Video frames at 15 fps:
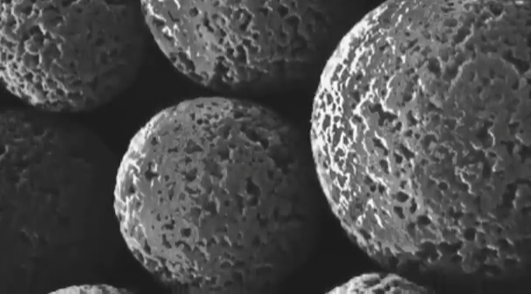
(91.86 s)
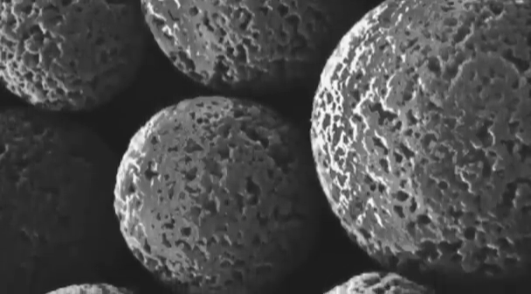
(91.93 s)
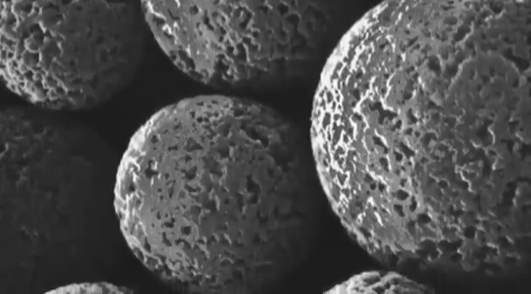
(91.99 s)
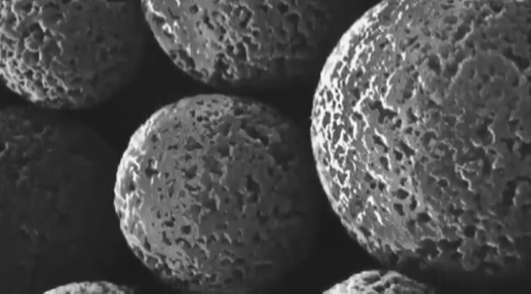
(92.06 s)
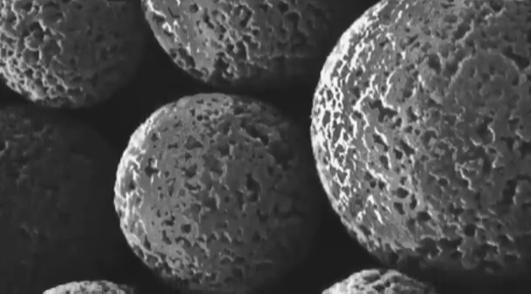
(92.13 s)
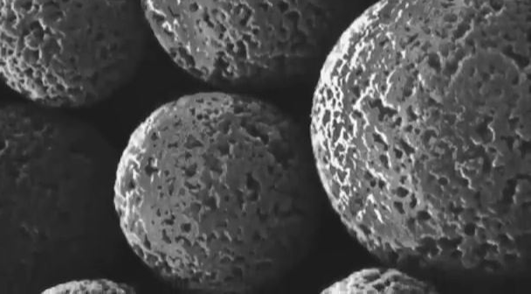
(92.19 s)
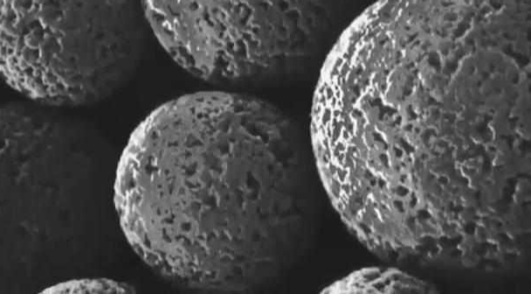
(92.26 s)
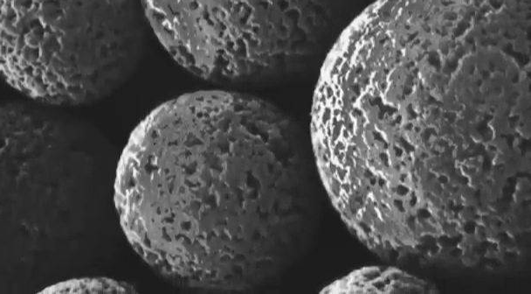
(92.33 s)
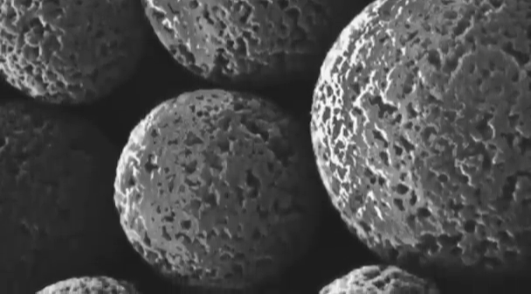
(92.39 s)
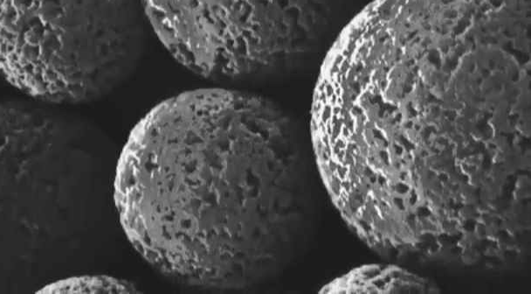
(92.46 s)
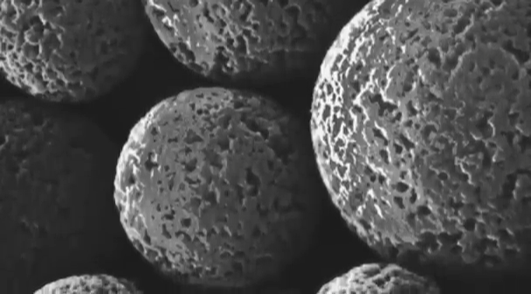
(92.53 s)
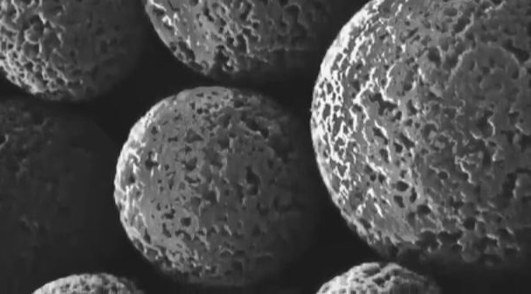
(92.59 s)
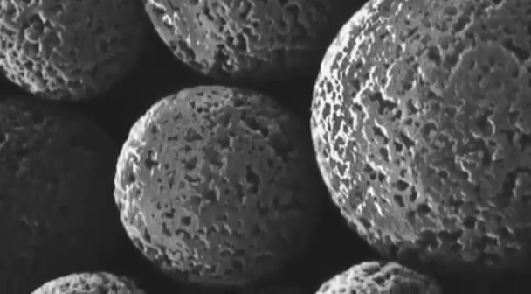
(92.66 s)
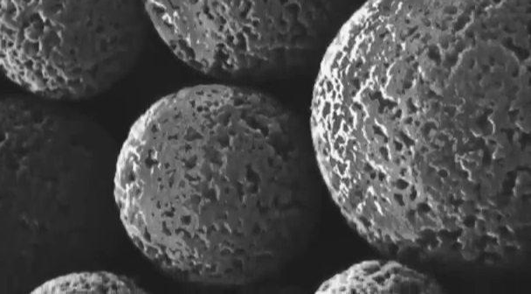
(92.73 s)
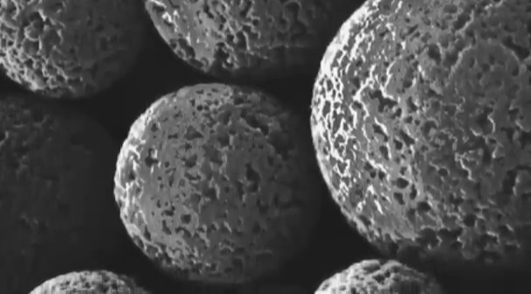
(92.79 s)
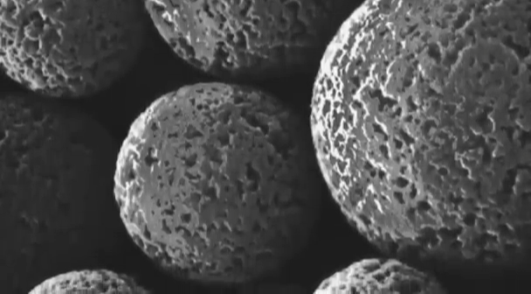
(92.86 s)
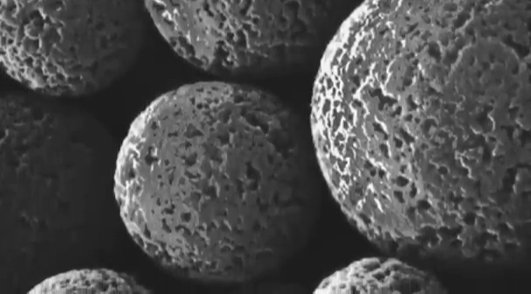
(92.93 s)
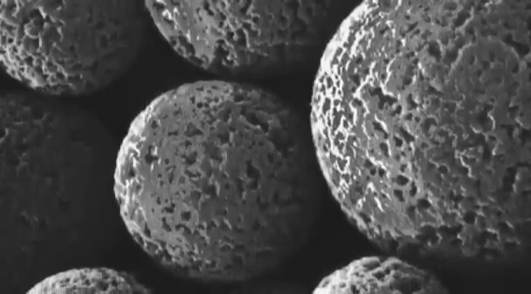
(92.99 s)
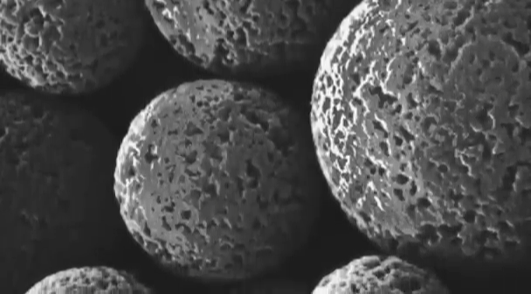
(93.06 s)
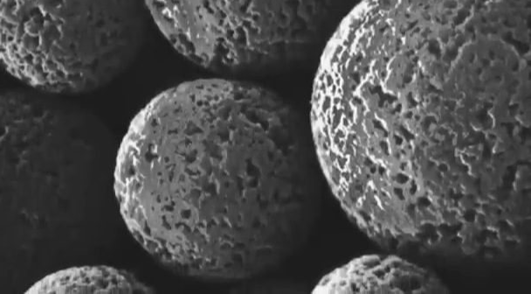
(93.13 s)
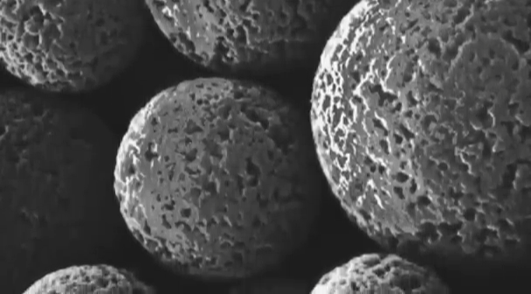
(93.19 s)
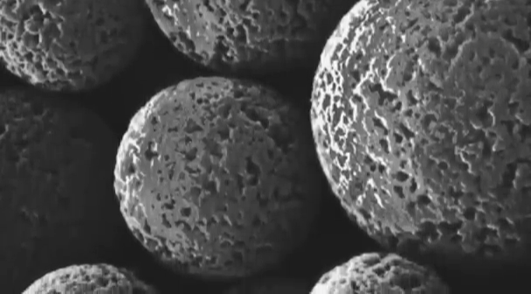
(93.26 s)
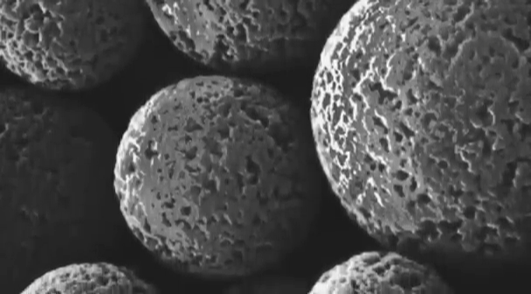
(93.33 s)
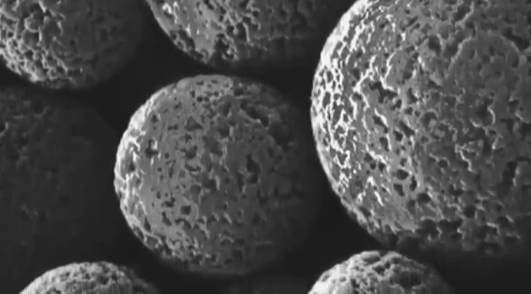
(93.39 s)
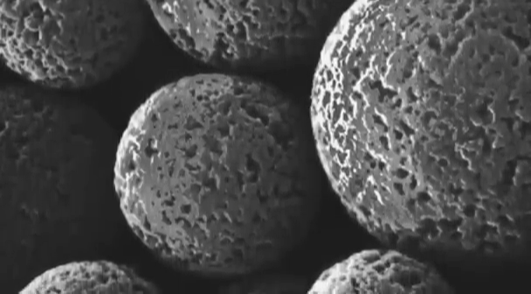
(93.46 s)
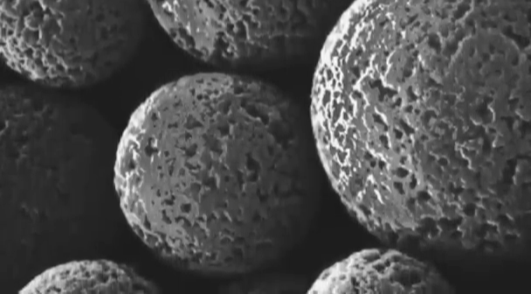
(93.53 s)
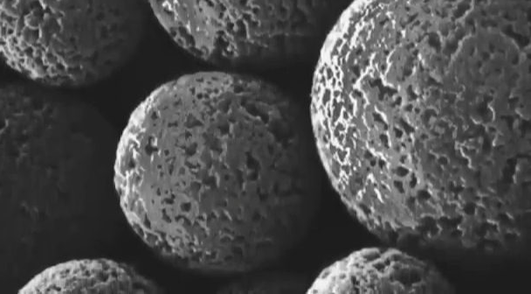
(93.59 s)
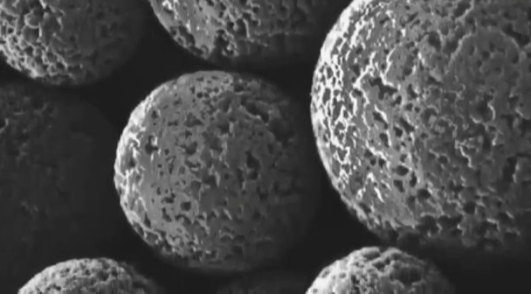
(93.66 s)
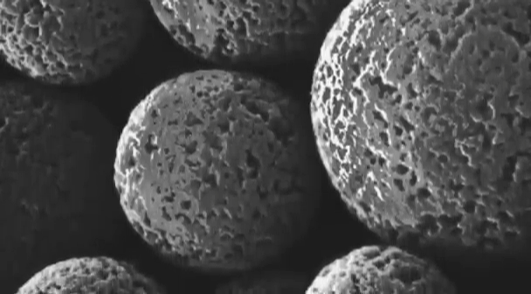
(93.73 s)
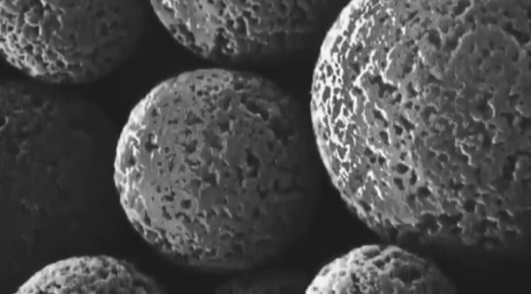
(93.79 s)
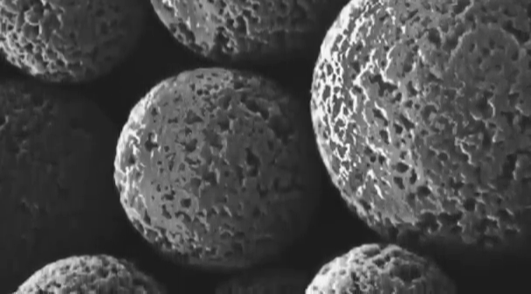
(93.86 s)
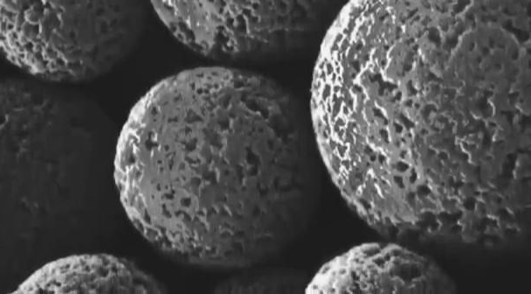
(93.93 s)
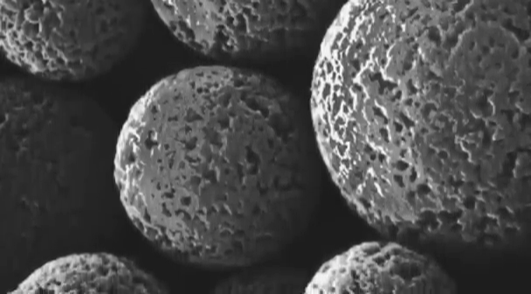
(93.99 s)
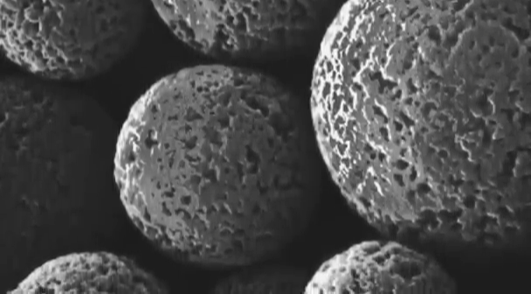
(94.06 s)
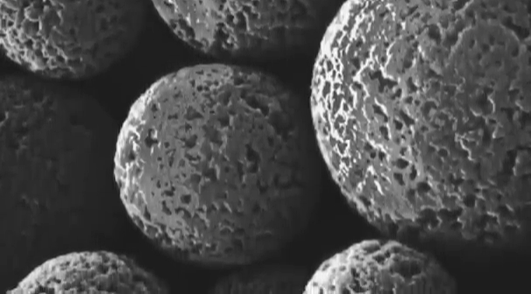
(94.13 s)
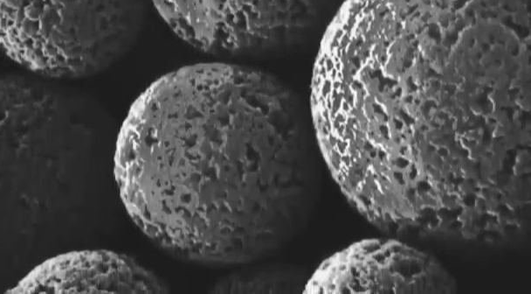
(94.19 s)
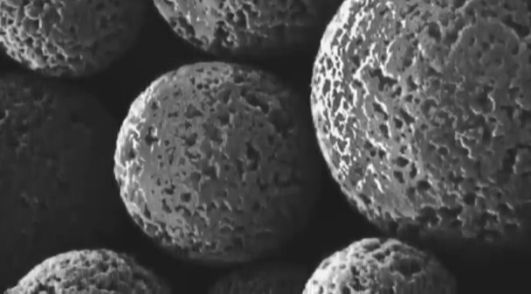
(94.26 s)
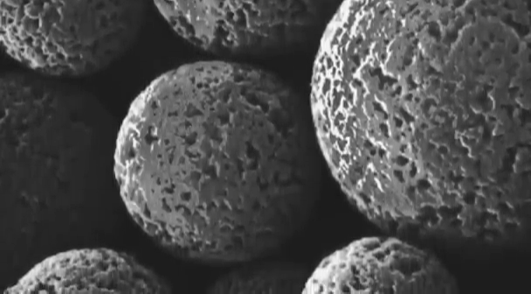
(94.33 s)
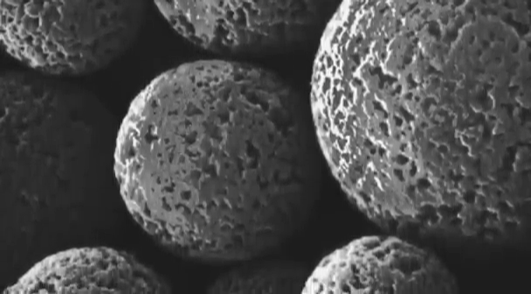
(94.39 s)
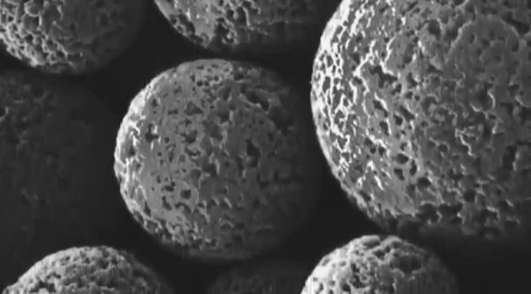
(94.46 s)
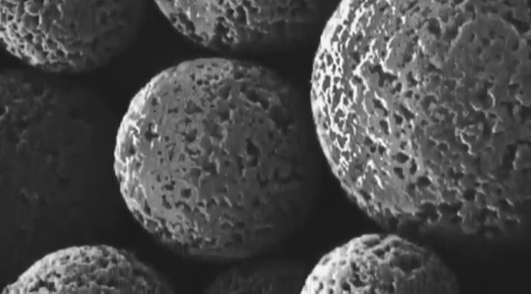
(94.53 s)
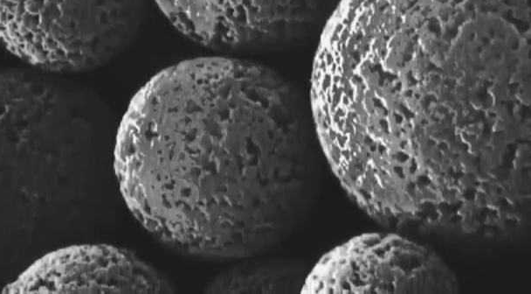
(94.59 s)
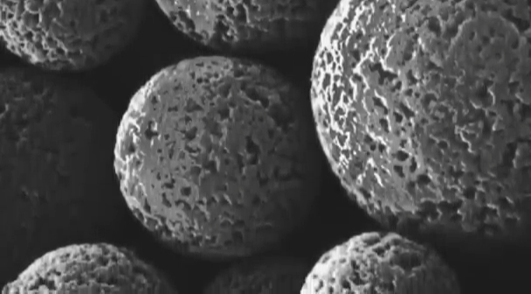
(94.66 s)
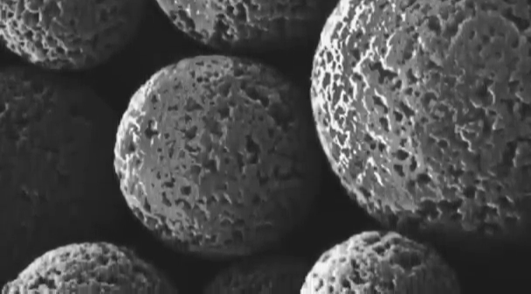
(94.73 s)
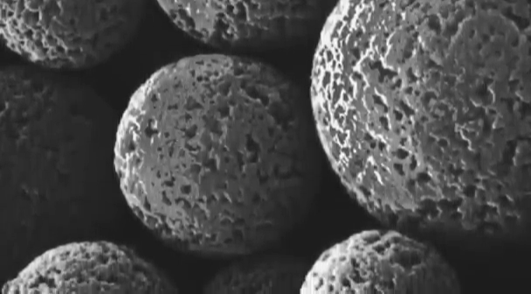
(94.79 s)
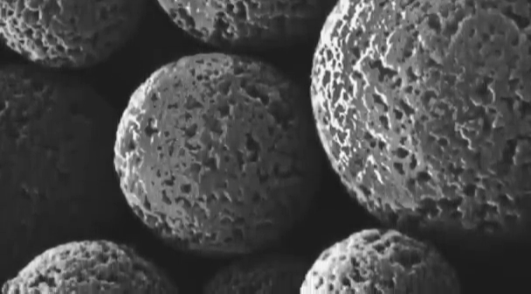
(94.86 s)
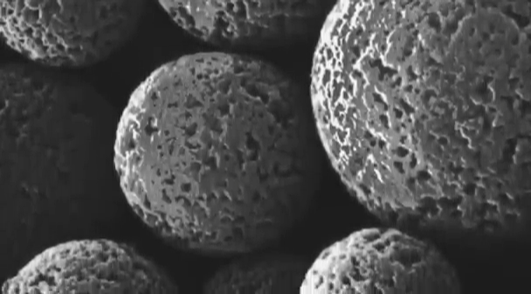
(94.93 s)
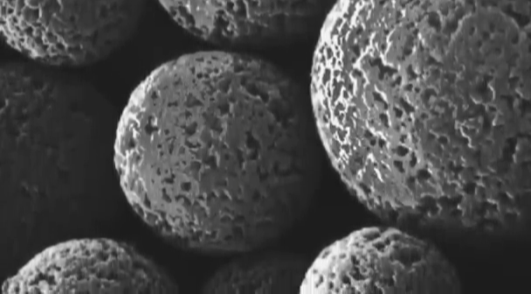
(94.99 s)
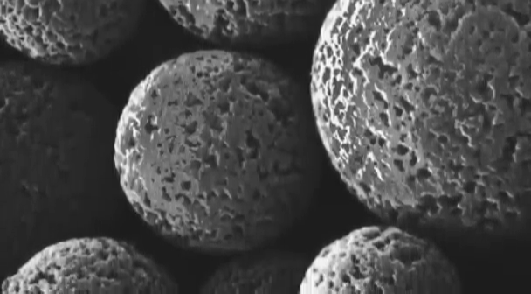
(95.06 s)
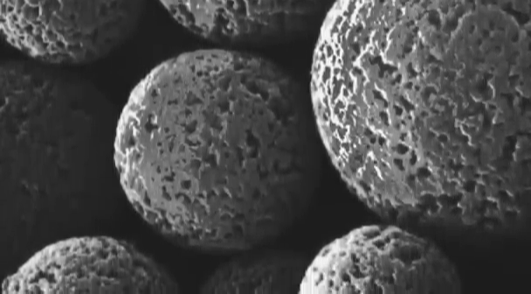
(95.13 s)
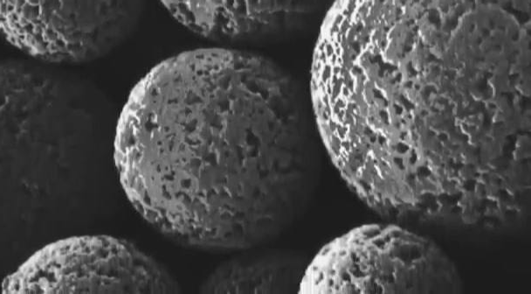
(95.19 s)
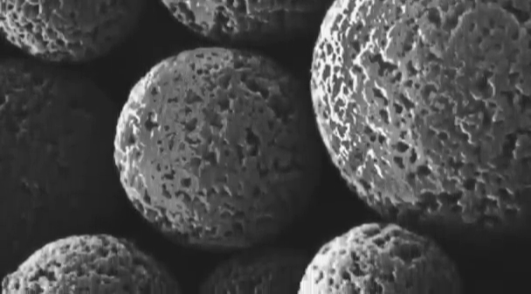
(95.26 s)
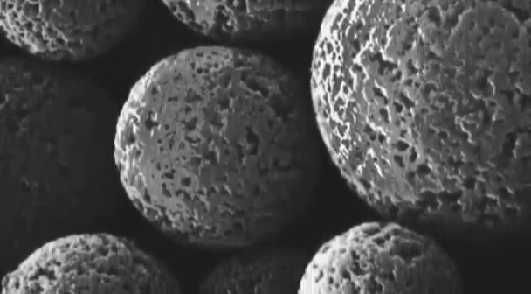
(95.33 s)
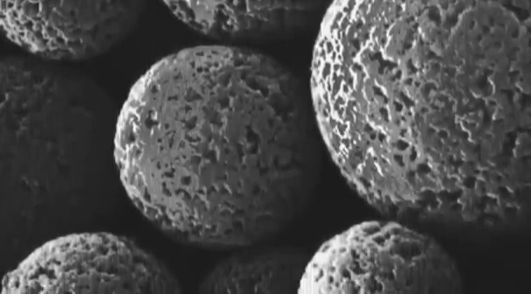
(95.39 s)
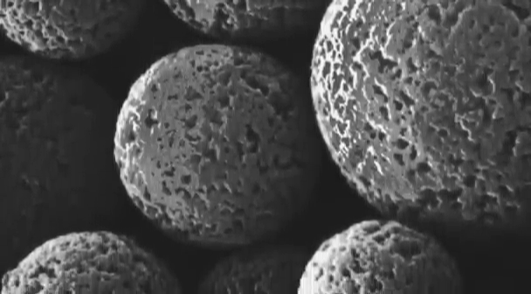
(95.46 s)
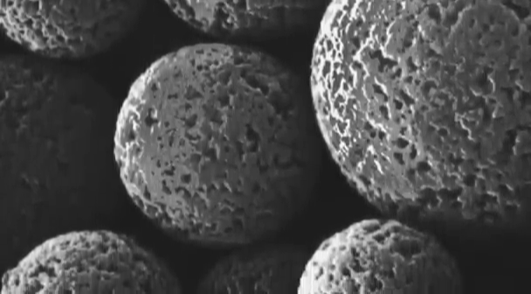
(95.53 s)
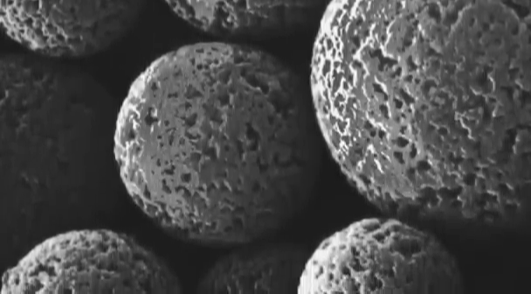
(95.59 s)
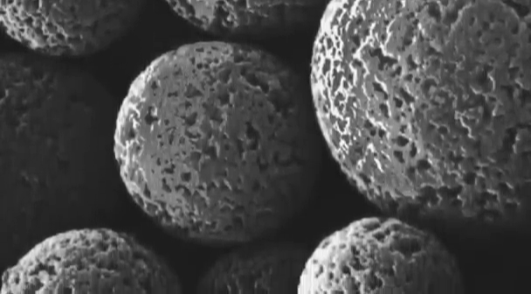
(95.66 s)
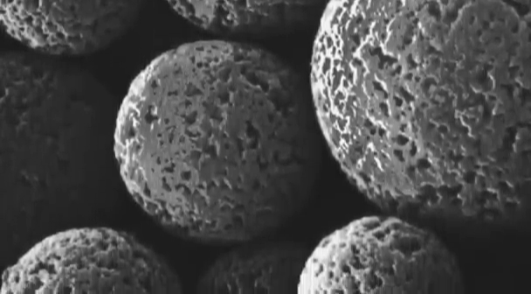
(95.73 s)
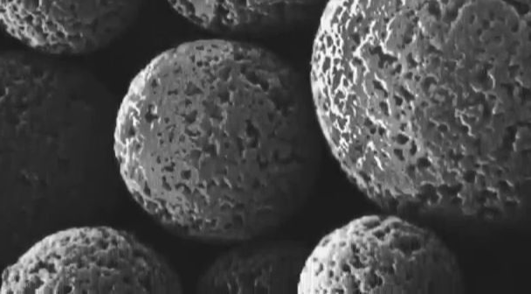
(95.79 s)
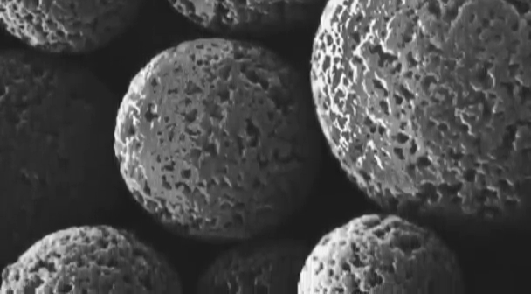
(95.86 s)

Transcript: No face is visible, so there are no lips to read.